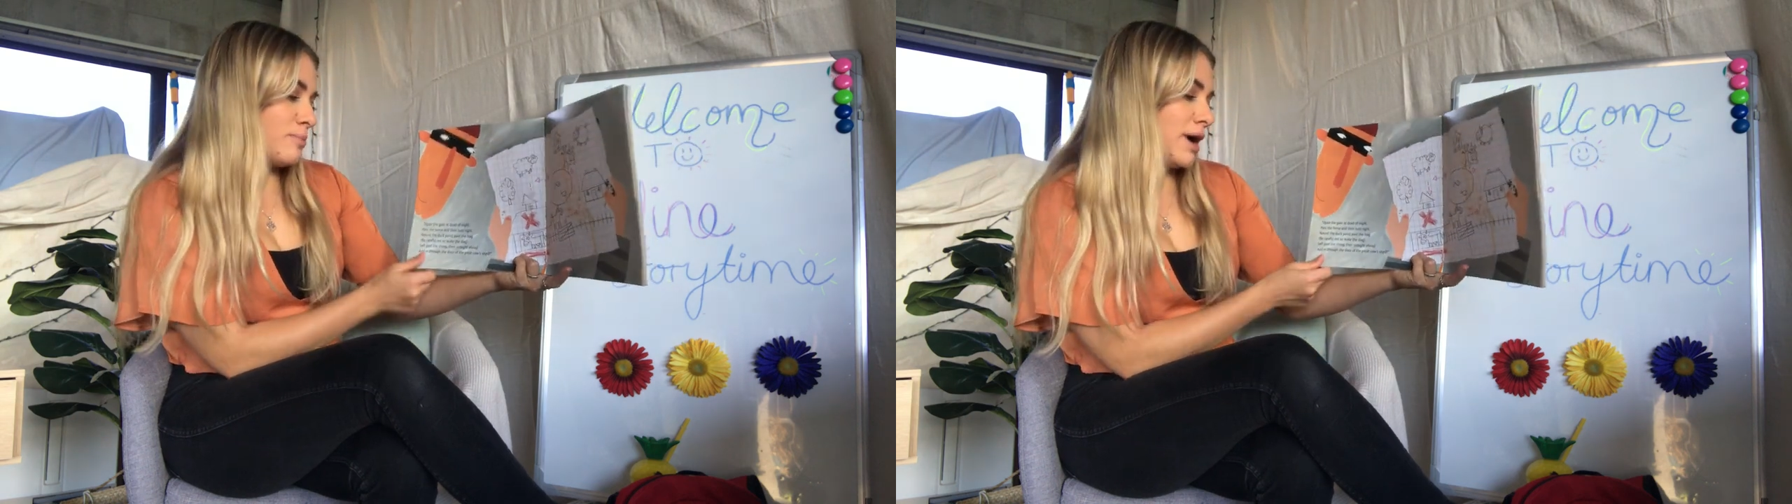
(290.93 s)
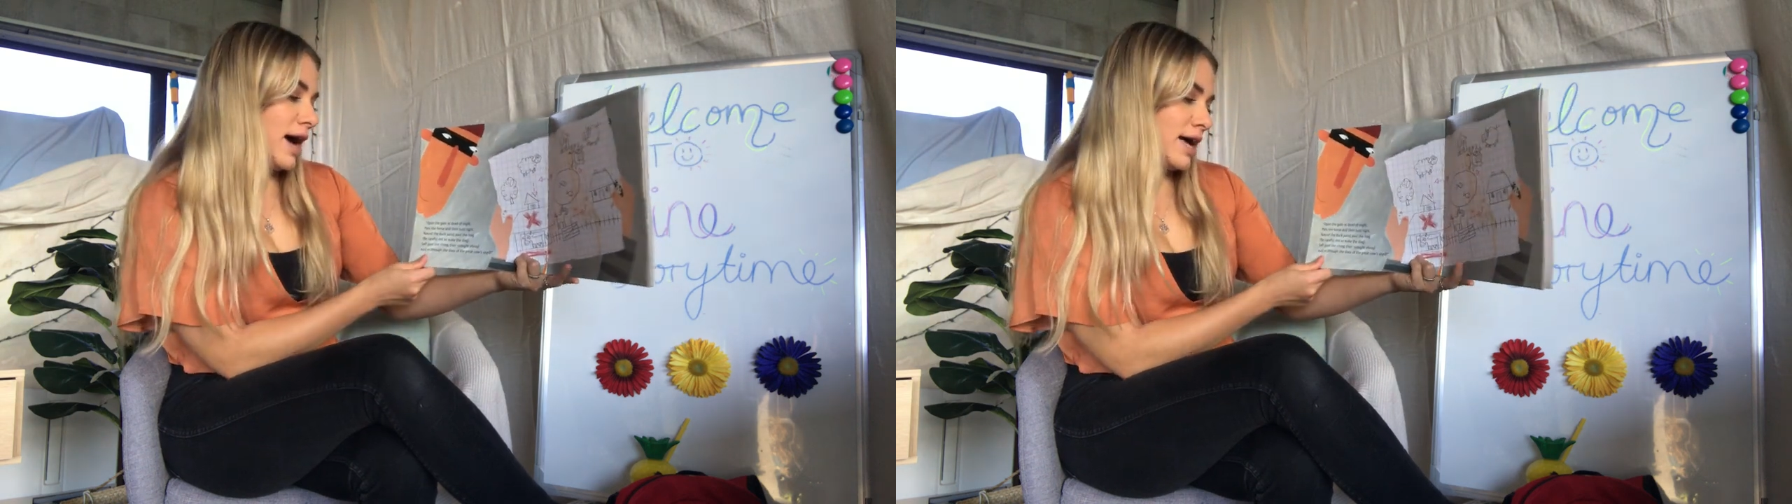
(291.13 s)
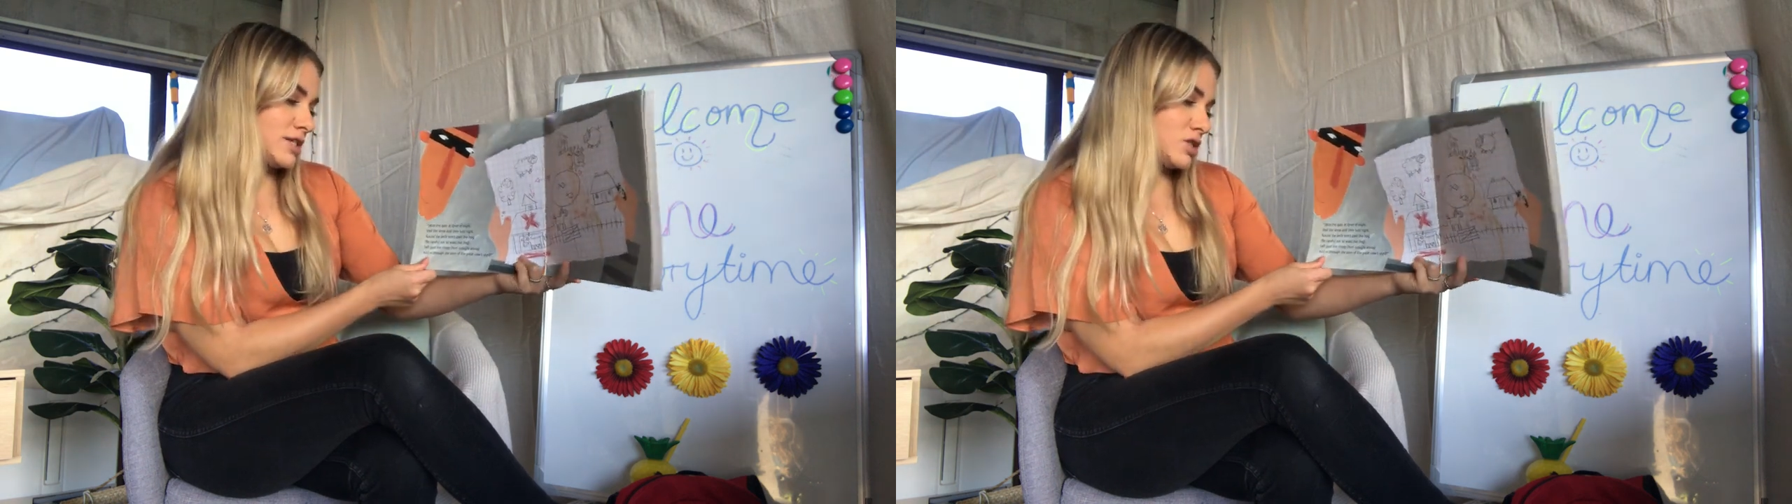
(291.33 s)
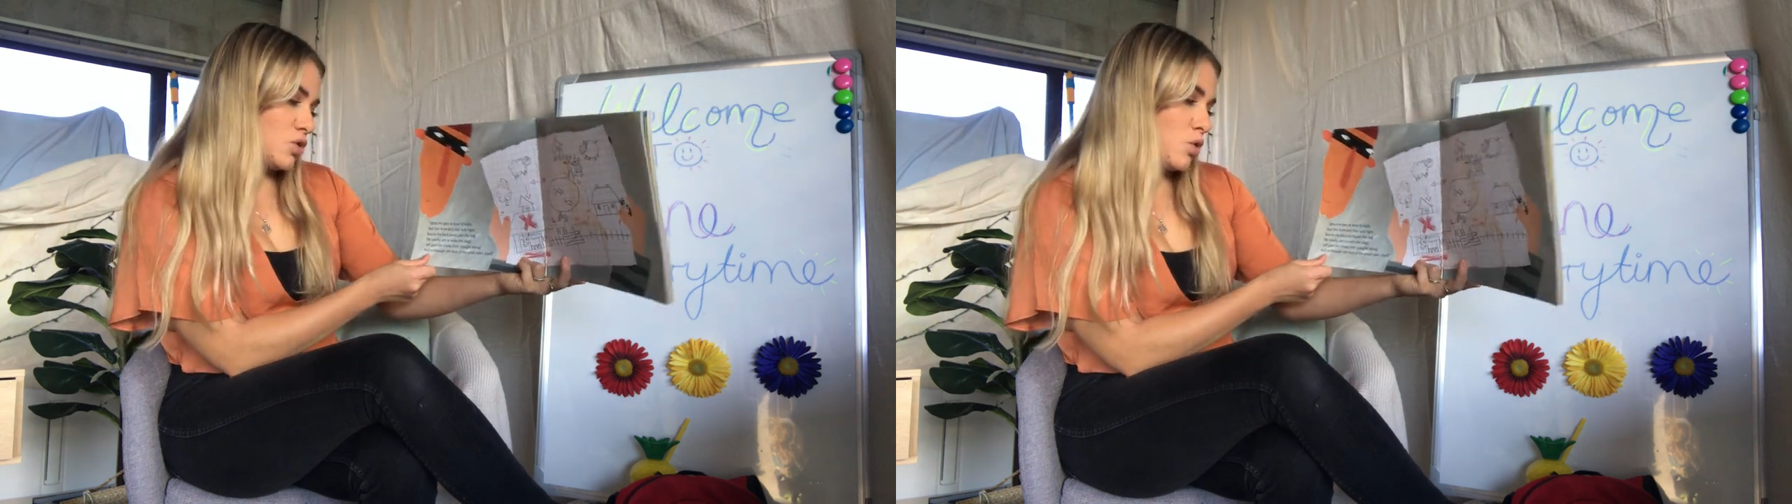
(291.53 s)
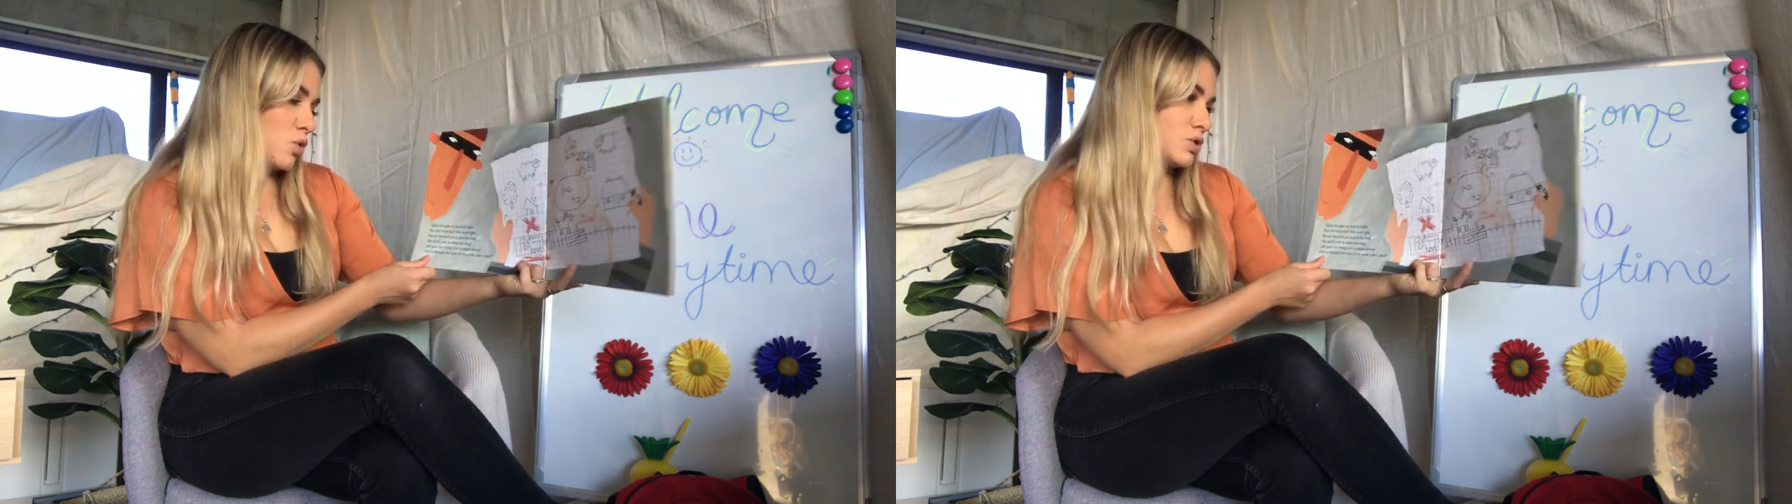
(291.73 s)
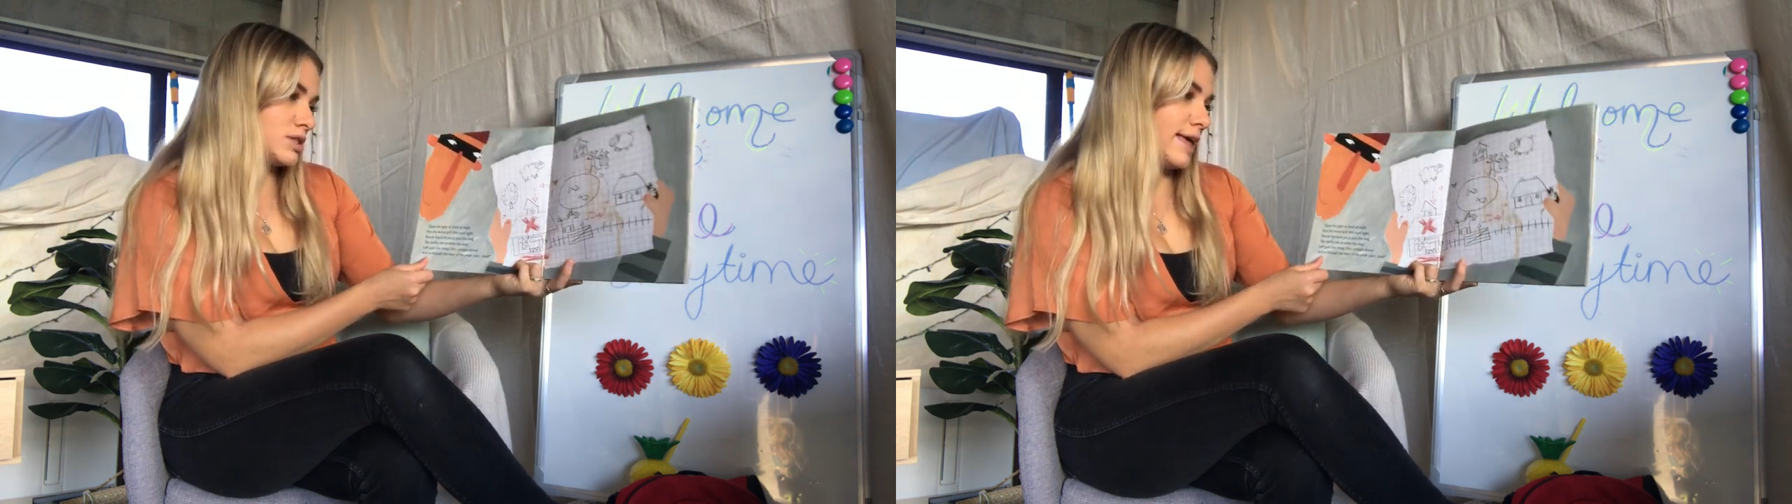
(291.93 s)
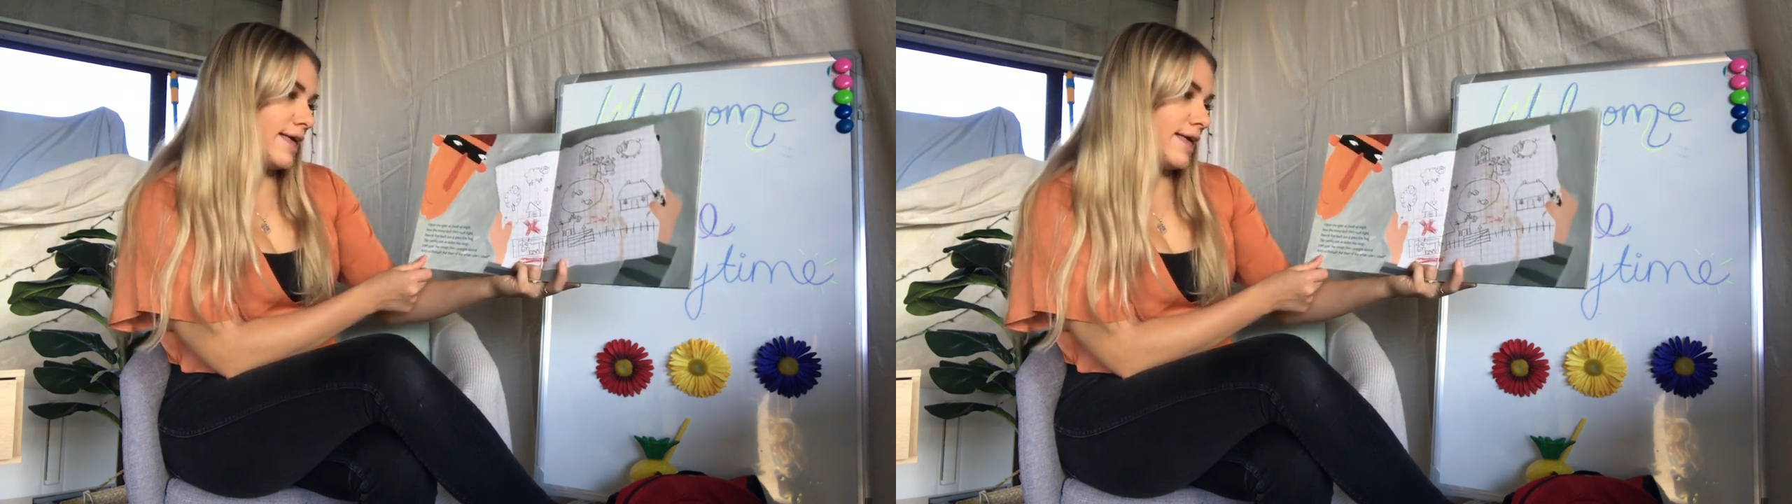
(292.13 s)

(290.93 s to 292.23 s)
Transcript: pass the horse,